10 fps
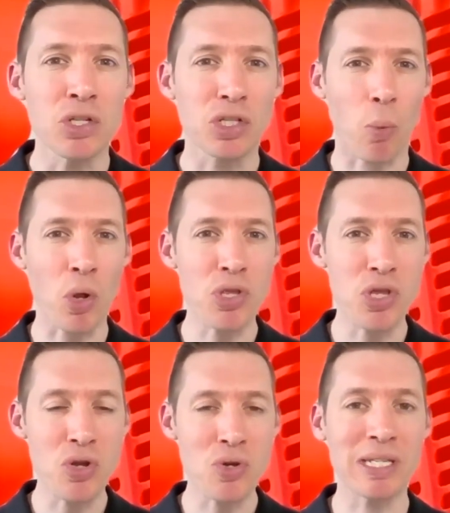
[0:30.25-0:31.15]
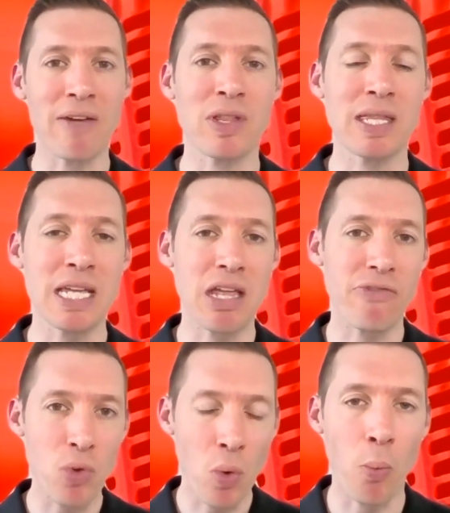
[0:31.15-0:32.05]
So I want you to have a think. If you are